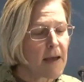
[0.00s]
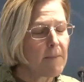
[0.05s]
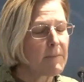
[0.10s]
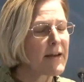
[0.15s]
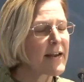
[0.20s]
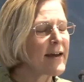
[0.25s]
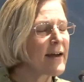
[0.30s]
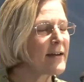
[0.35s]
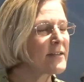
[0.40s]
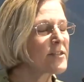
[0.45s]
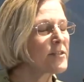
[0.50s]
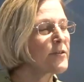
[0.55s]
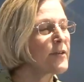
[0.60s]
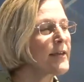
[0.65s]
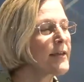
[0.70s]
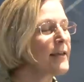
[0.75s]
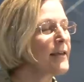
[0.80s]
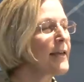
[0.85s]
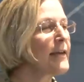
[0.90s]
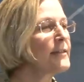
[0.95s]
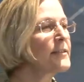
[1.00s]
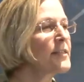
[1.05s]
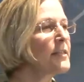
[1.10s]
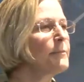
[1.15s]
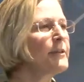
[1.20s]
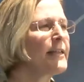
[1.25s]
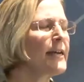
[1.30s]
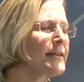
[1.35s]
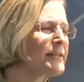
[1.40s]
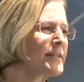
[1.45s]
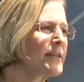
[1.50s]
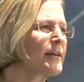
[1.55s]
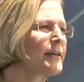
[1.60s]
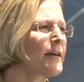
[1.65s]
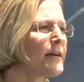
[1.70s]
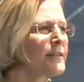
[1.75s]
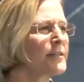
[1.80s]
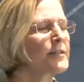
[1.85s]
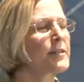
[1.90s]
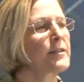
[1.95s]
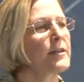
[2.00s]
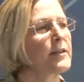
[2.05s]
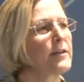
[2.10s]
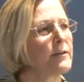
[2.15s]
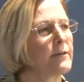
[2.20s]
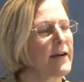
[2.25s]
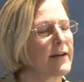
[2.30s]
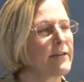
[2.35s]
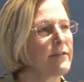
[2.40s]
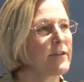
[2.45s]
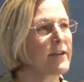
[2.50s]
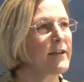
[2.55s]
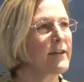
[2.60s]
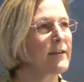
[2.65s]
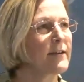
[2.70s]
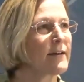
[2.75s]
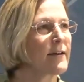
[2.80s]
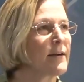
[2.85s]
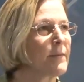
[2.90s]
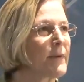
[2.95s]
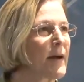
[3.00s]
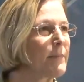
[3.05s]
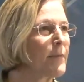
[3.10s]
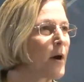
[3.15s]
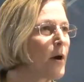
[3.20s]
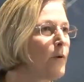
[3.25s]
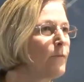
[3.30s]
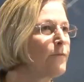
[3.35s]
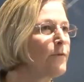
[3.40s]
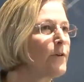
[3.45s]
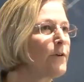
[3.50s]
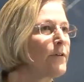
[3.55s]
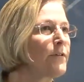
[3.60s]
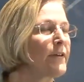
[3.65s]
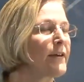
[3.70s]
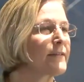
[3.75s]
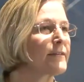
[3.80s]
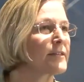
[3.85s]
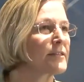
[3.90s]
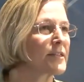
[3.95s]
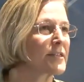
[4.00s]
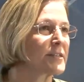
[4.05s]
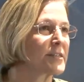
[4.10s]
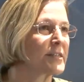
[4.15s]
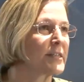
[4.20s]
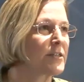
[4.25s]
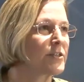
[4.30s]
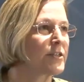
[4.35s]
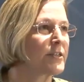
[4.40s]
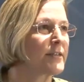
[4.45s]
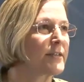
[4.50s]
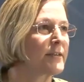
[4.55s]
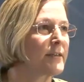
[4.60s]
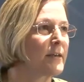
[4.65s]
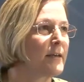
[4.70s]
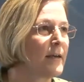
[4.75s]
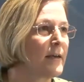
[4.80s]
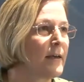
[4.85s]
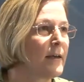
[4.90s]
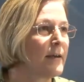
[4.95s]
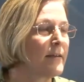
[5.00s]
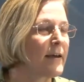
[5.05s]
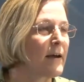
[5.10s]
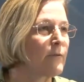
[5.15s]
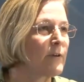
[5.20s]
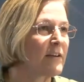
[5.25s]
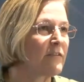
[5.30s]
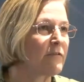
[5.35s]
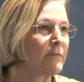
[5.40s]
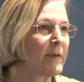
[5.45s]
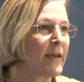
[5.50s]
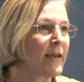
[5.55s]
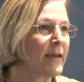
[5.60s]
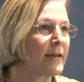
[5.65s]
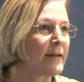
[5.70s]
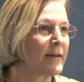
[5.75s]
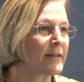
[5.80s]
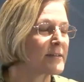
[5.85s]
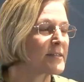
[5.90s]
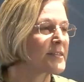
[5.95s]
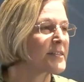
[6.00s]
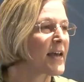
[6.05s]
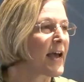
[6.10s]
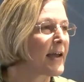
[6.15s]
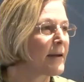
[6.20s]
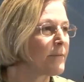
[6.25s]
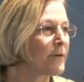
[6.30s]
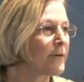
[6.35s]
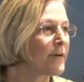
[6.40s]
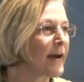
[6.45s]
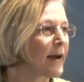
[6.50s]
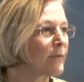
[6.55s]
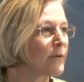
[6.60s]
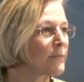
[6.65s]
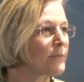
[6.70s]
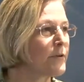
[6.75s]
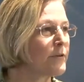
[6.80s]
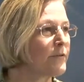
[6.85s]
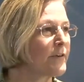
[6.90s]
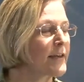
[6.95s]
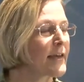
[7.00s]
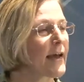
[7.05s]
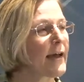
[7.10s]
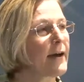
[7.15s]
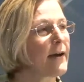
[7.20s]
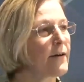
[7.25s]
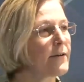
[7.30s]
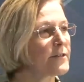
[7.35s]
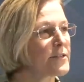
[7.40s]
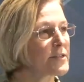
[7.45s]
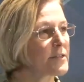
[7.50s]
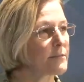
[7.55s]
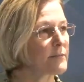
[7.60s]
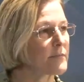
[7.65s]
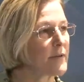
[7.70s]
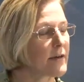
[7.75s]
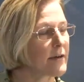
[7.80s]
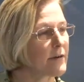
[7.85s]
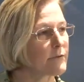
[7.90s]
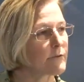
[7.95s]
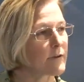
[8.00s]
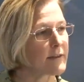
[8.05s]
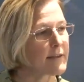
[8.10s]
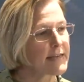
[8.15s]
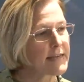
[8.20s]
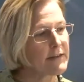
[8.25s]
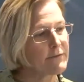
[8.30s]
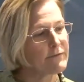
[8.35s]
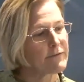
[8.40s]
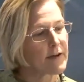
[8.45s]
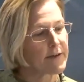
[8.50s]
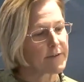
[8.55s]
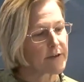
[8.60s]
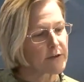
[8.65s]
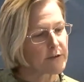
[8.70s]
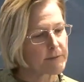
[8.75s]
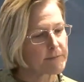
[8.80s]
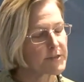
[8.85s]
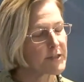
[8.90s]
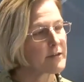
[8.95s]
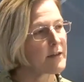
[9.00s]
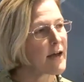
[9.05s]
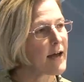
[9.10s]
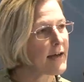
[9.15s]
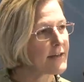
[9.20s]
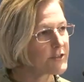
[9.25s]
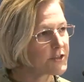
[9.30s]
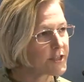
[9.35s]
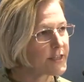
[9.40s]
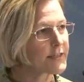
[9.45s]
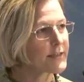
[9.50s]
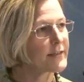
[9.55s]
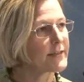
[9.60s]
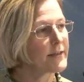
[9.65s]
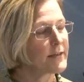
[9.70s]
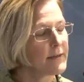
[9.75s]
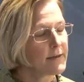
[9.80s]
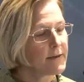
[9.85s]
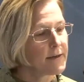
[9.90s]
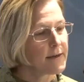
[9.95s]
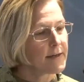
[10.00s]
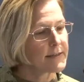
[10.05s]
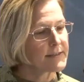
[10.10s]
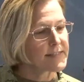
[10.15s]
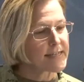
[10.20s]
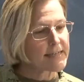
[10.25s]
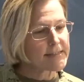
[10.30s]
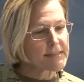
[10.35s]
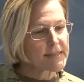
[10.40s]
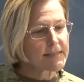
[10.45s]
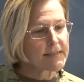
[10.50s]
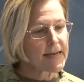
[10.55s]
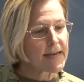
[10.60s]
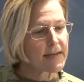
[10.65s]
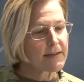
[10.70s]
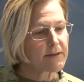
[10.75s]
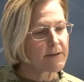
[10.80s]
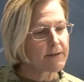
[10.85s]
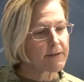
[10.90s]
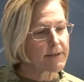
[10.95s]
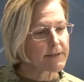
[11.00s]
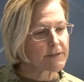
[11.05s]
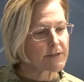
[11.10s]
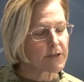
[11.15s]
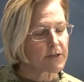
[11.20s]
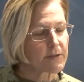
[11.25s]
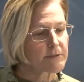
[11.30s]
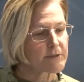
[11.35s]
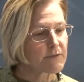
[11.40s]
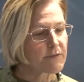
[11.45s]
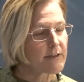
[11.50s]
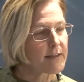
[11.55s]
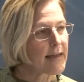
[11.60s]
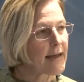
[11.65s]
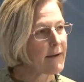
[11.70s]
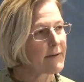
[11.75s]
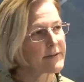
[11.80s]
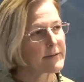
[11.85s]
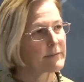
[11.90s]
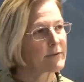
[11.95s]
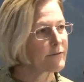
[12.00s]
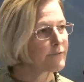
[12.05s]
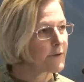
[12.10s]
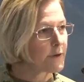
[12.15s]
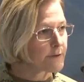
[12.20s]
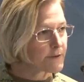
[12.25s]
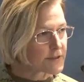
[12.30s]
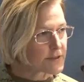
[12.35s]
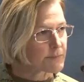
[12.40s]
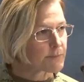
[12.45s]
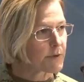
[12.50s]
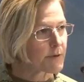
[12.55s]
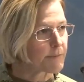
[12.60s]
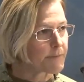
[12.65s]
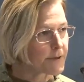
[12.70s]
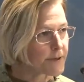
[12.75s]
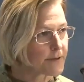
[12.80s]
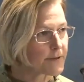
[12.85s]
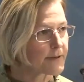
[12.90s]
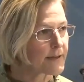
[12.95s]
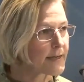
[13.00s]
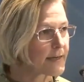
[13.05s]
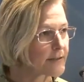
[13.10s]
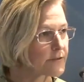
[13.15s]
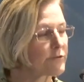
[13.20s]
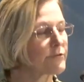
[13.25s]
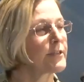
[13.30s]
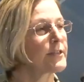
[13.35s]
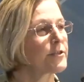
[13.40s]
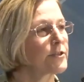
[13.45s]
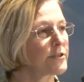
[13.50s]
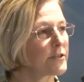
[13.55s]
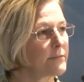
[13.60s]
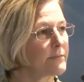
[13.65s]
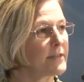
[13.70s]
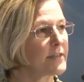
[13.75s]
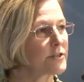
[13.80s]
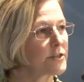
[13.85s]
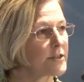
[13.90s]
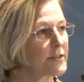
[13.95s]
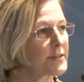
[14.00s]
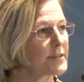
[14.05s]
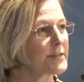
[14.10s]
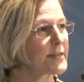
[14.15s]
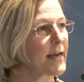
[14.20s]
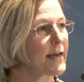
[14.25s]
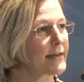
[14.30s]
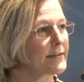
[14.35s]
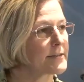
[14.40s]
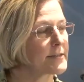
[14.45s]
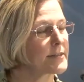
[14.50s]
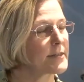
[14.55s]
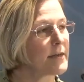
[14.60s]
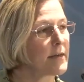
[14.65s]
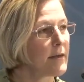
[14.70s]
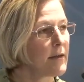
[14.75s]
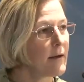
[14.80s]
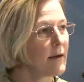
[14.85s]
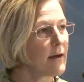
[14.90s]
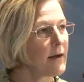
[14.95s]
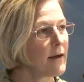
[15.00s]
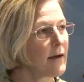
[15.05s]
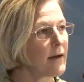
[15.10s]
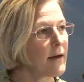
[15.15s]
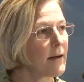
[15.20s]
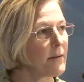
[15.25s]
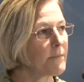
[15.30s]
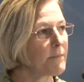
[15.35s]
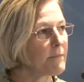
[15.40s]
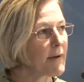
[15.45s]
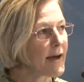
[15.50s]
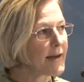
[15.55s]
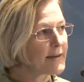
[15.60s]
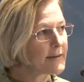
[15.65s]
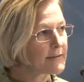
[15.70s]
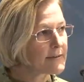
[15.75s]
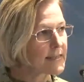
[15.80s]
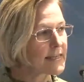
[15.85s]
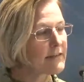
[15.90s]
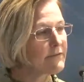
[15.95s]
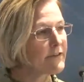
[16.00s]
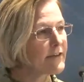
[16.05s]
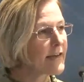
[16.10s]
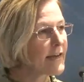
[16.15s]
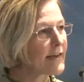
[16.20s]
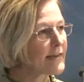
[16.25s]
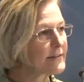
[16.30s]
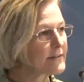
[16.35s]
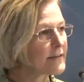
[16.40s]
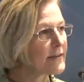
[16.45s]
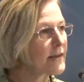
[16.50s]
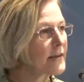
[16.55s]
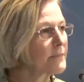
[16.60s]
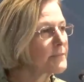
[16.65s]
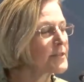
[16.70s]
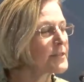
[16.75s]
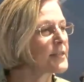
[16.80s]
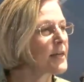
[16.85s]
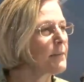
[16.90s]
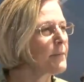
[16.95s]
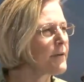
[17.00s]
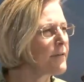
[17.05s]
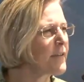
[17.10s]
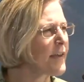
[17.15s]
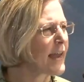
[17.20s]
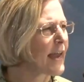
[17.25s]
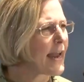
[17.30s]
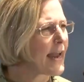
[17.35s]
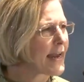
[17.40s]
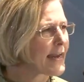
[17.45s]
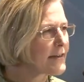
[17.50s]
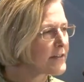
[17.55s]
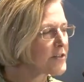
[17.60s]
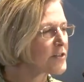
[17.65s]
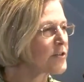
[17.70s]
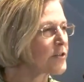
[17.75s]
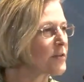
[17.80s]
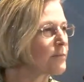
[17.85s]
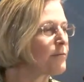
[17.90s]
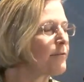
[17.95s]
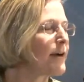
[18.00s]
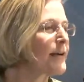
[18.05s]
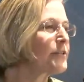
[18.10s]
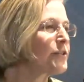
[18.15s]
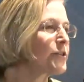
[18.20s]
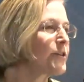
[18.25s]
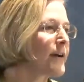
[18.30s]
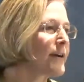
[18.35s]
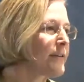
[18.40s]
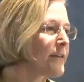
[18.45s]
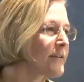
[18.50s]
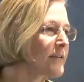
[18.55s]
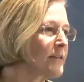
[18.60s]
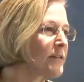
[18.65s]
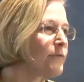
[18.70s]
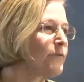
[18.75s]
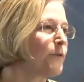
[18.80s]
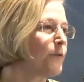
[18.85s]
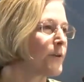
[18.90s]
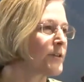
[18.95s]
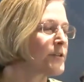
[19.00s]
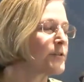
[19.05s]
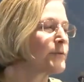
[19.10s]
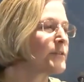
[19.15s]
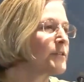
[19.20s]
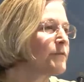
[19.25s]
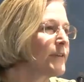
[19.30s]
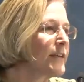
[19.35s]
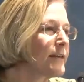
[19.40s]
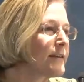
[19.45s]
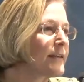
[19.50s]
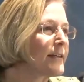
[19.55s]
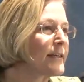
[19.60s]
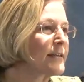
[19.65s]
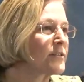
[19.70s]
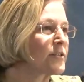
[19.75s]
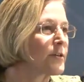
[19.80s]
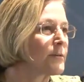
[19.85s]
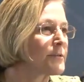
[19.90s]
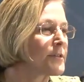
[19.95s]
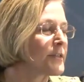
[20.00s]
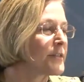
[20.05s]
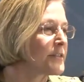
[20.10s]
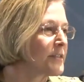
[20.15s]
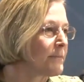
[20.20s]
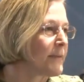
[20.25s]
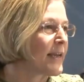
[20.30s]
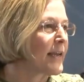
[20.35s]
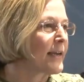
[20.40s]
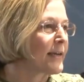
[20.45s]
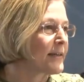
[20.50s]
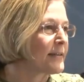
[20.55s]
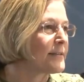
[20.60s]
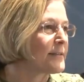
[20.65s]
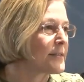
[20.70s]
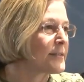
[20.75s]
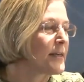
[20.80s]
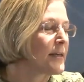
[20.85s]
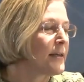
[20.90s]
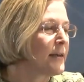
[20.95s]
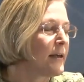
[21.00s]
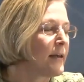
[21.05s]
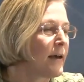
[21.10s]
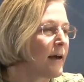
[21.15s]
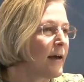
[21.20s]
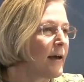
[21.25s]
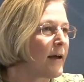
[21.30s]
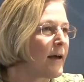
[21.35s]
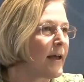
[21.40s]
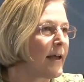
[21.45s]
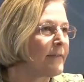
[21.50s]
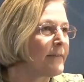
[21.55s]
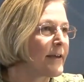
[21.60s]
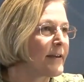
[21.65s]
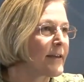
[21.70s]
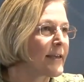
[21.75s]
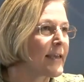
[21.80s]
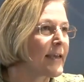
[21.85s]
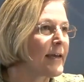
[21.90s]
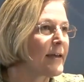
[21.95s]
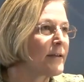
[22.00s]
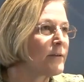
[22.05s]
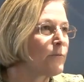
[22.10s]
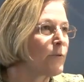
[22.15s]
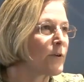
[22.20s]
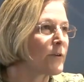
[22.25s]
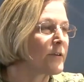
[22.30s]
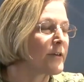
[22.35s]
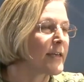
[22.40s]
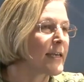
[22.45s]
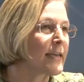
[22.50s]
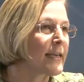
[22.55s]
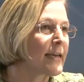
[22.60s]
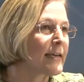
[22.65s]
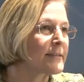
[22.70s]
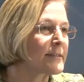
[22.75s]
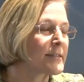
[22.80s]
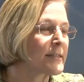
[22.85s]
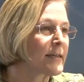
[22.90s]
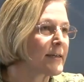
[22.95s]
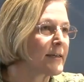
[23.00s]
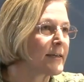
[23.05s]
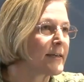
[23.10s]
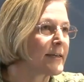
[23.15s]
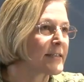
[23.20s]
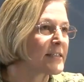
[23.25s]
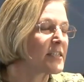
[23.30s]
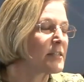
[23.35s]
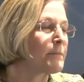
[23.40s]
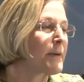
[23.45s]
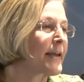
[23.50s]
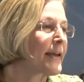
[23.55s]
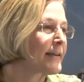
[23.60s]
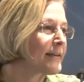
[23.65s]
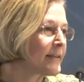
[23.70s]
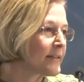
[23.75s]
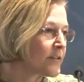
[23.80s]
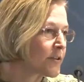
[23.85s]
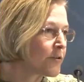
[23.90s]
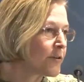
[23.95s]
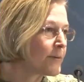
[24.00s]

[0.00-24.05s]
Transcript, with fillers: But I also think, again, some of that's on us, though. I think um, I'm hopeful that the decision that we've made on cyber, how we're moving out, some uh, relief on the cryptologic uh, designator in terms of allowing them to focus more purely on traditional mission sets um, might alleviate um, some of the angst or the pressure I think that the force was feeling in terms of the demands. Uh, and that again, we're looking at uh, expanding the